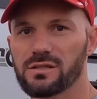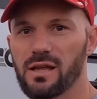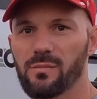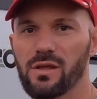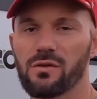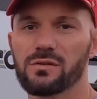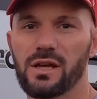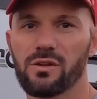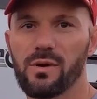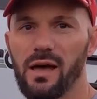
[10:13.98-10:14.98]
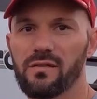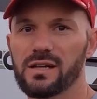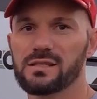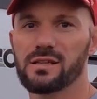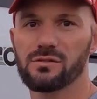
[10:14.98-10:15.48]
seeing me use, I do have an
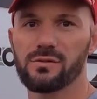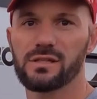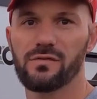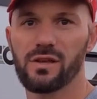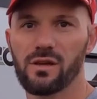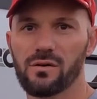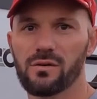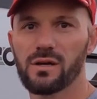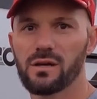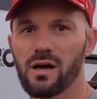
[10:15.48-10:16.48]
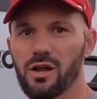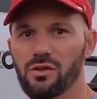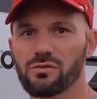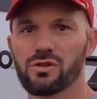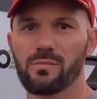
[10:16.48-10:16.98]
accessories video on
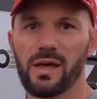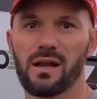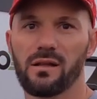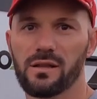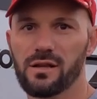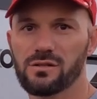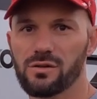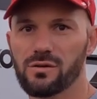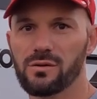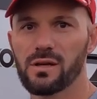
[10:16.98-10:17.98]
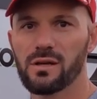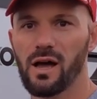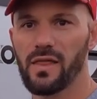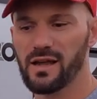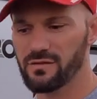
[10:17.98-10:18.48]
YouTube that I'll link to
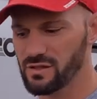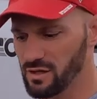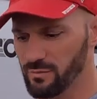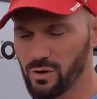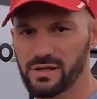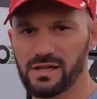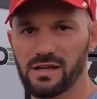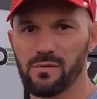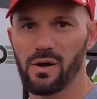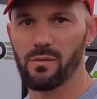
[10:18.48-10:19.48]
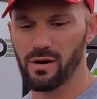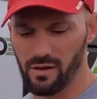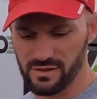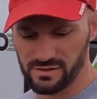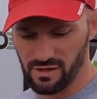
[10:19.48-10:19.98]
uh, that gives a little more detail about what
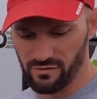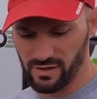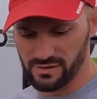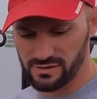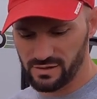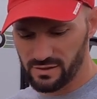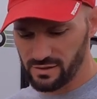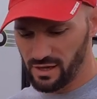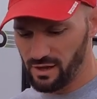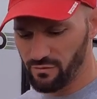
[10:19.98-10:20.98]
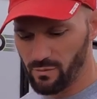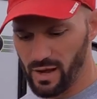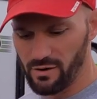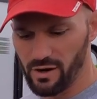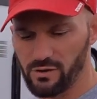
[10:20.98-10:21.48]
all this stuff is. Uh, for
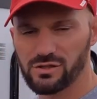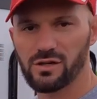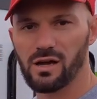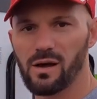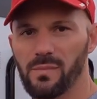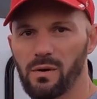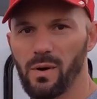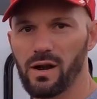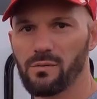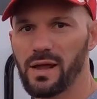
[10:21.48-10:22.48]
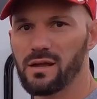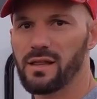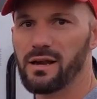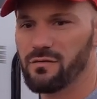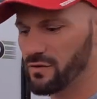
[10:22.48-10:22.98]
water, I always hook up my water
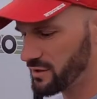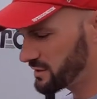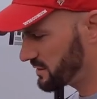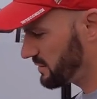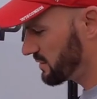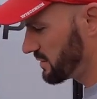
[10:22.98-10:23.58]
regulator first.